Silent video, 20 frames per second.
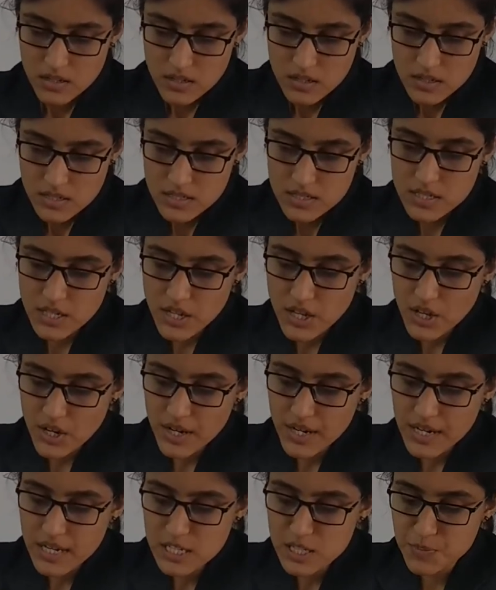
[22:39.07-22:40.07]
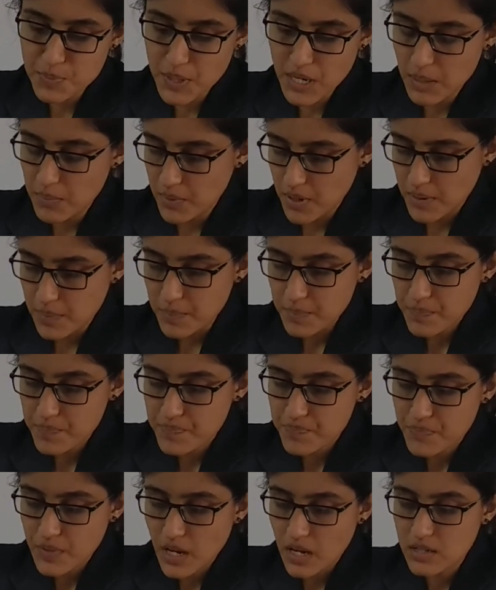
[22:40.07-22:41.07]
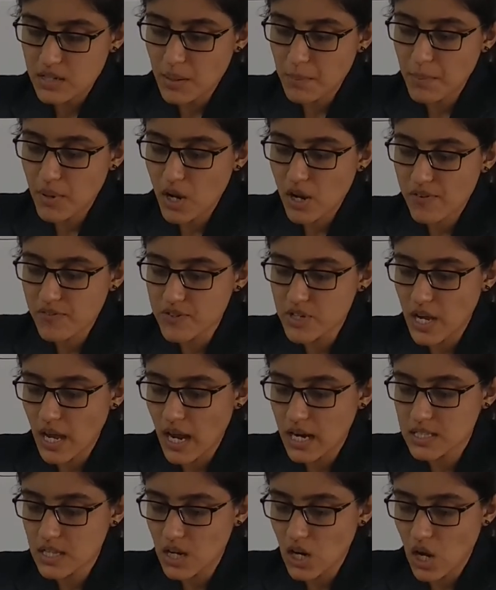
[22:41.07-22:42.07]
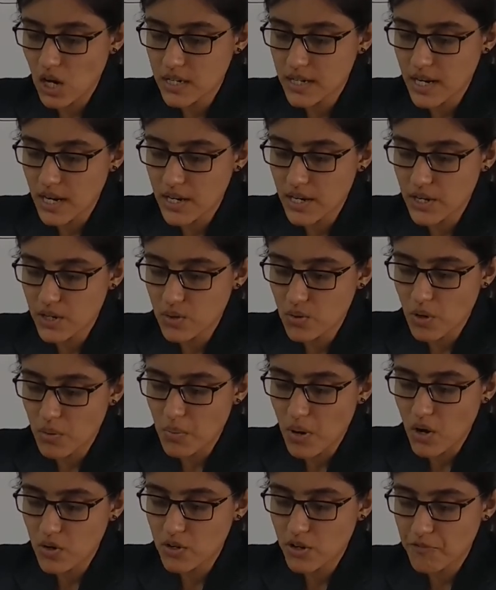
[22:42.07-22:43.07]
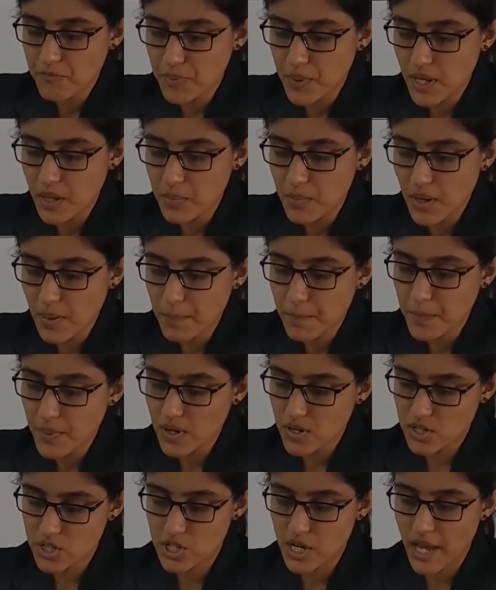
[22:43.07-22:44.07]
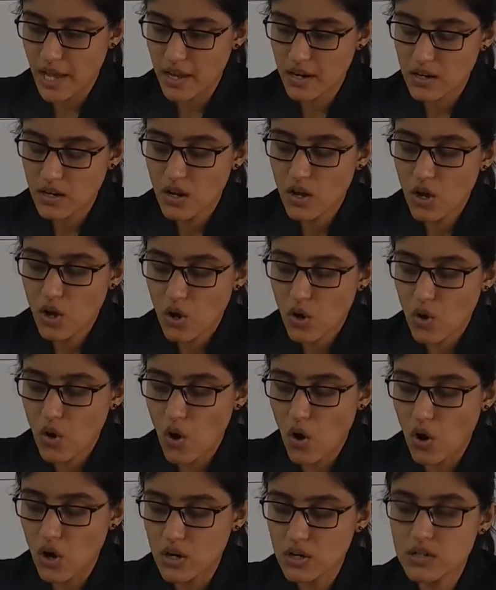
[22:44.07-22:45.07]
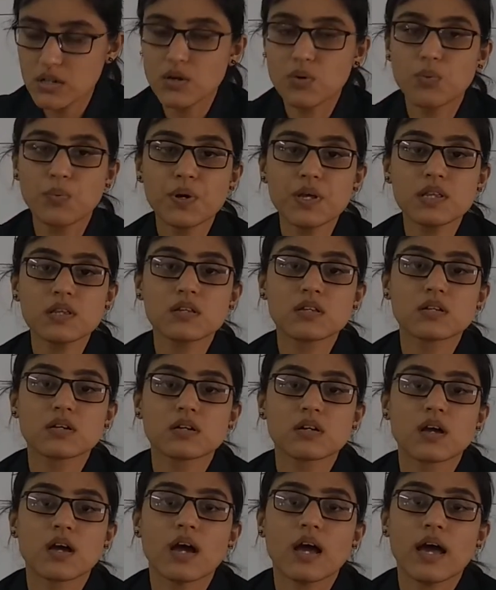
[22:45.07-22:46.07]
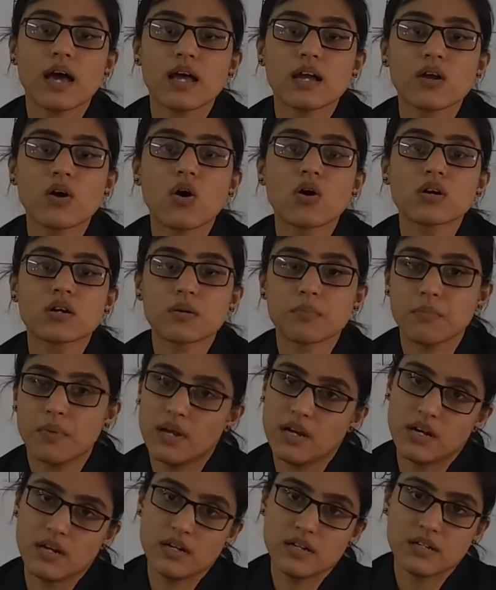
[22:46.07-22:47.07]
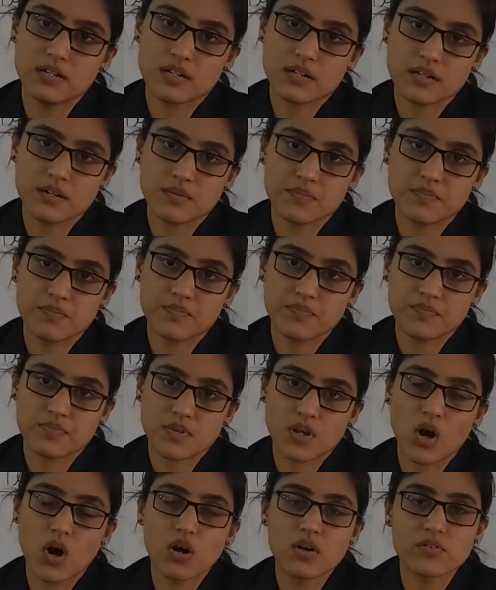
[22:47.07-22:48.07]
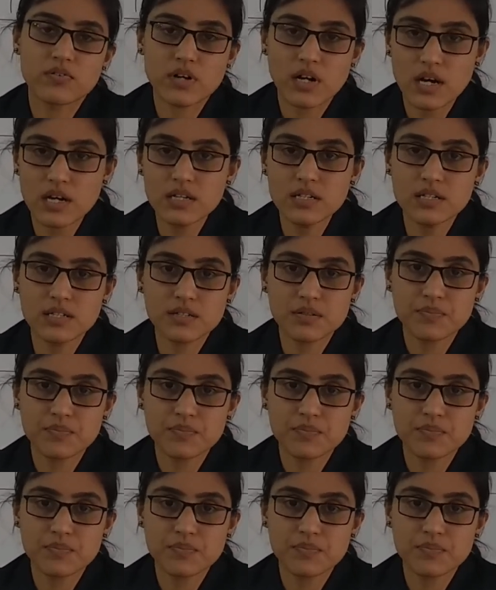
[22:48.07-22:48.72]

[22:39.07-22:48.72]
Securities premium, number of shares allotted into amount of premium per share called with allotment. Alright.